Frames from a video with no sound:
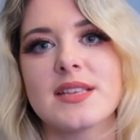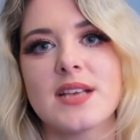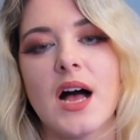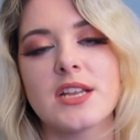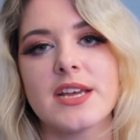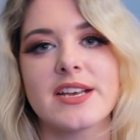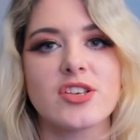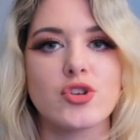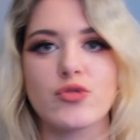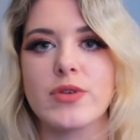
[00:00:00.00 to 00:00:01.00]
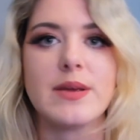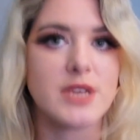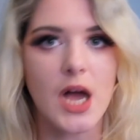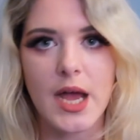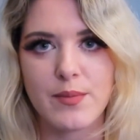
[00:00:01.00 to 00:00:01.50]
are under extreme
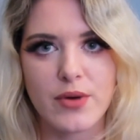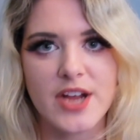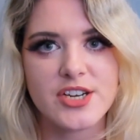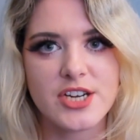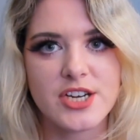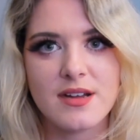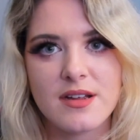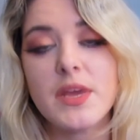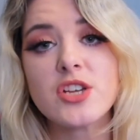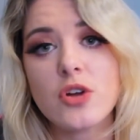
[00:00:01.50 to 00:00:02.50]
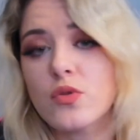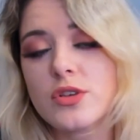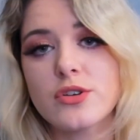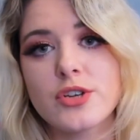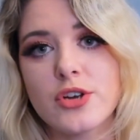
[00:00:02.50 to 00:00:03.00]
time pressure. Mitch
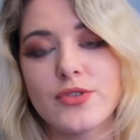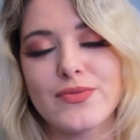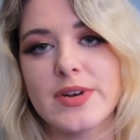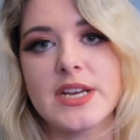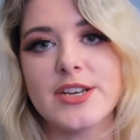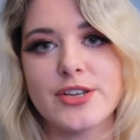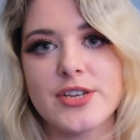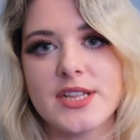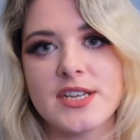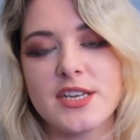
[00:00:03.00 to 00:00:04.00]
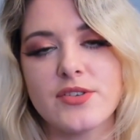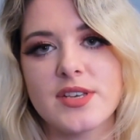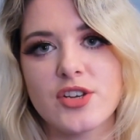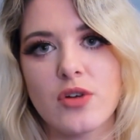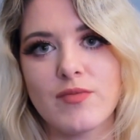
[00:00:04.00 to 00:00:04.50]
also showed really good utility
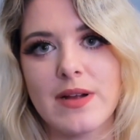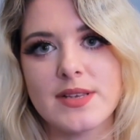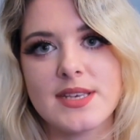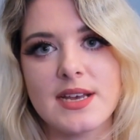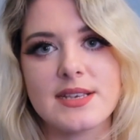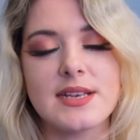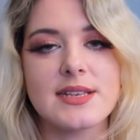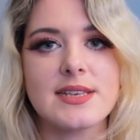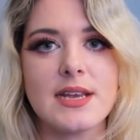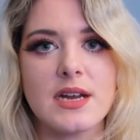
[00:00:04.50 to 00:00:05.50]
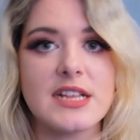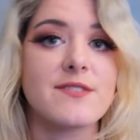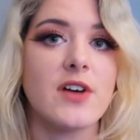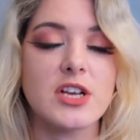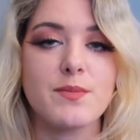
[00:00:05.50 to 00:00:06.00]
usage on round 6 in C9's
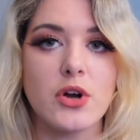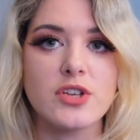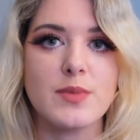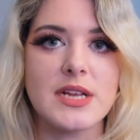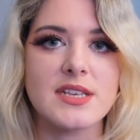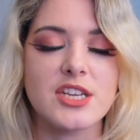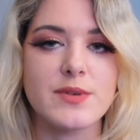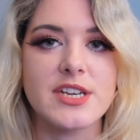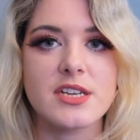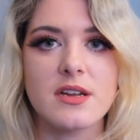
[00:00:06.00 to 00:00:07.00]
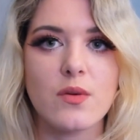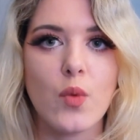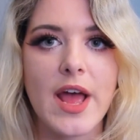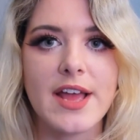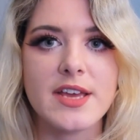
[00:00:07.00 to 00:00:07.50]
first post-plant situation,
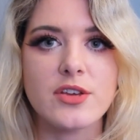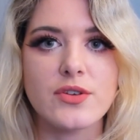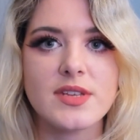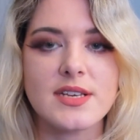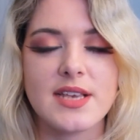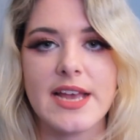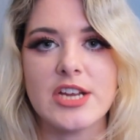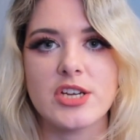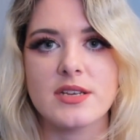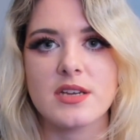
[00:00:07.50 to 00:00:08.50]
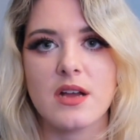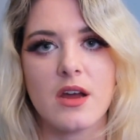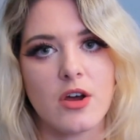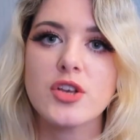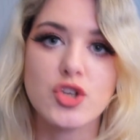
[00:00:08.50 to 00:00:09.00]
where he used his cages to
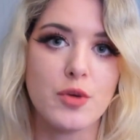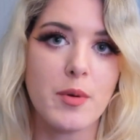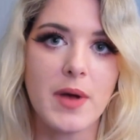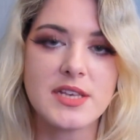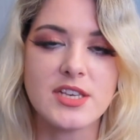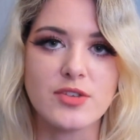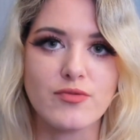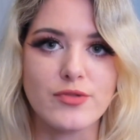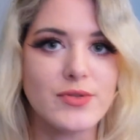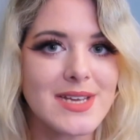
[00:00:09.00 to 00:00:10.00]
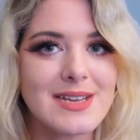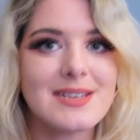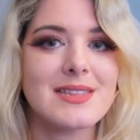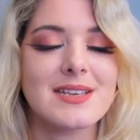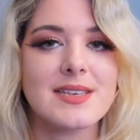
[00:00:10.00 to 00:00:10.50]
cut off Superbus's route
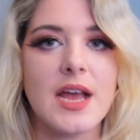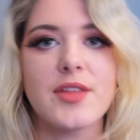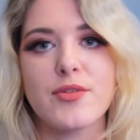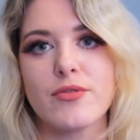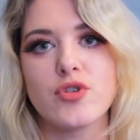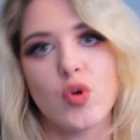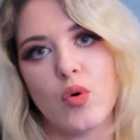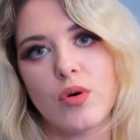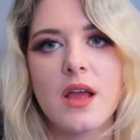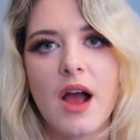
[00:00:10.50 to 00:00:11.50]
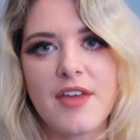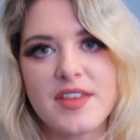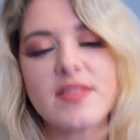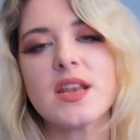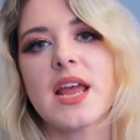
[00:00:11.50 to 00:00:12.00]
into the site through Door. I
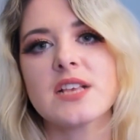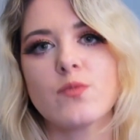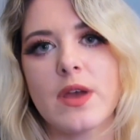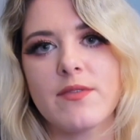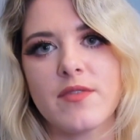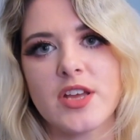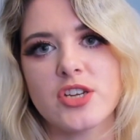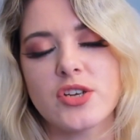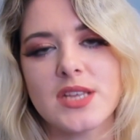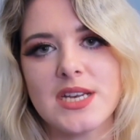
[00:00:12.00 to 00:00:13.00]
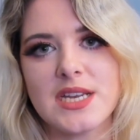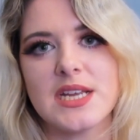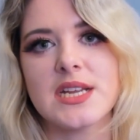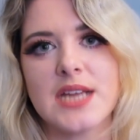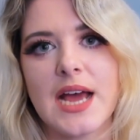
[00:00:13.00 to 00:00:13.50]
think the next wave of issues that
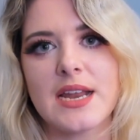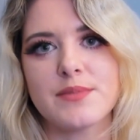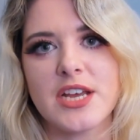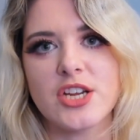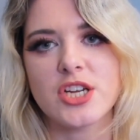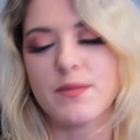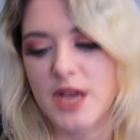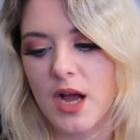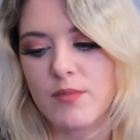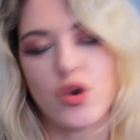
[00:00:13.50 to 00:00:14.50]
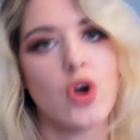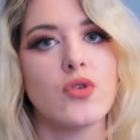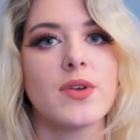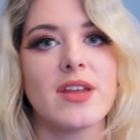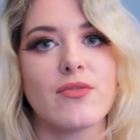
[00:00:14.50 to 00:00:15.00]
needed adaptation become
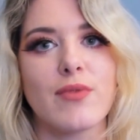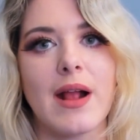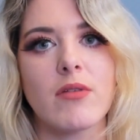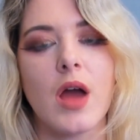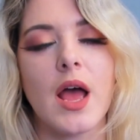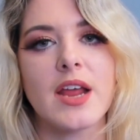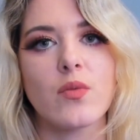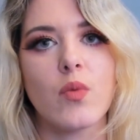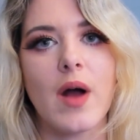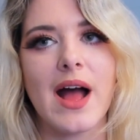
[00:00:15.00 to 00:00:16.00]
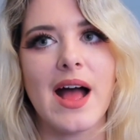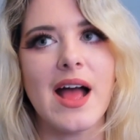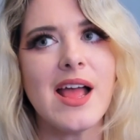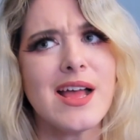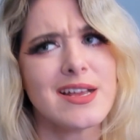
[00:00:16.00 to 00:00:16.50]
known in round 9,
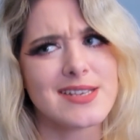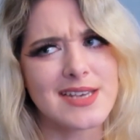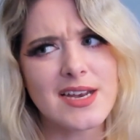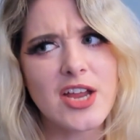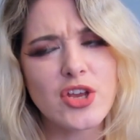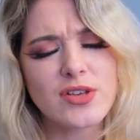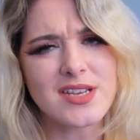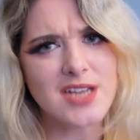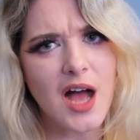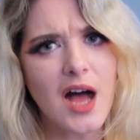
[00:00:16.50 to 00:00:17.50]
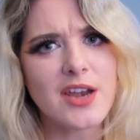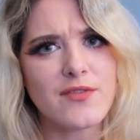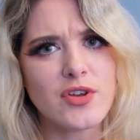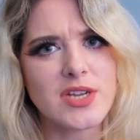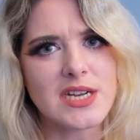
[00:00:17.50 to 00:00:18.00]
where C9 use a ton
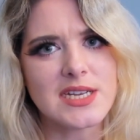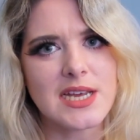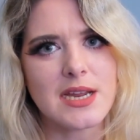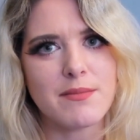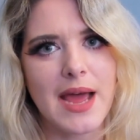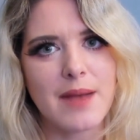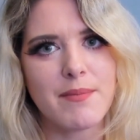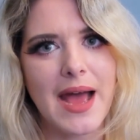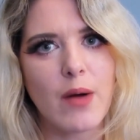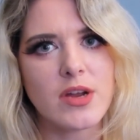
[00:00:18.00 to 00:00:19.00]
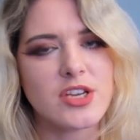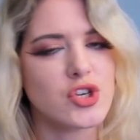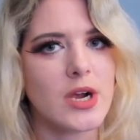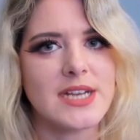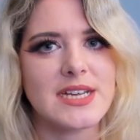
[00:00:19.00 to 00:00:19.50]
of utility and manpower to
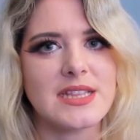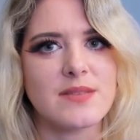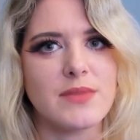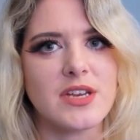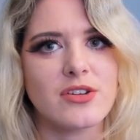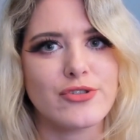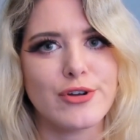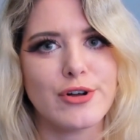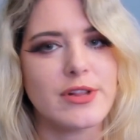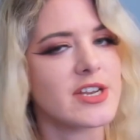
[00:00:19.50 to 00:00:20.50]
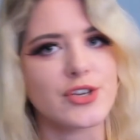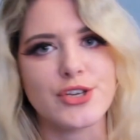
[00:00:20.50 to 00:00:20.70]
try and take this mid control, and it just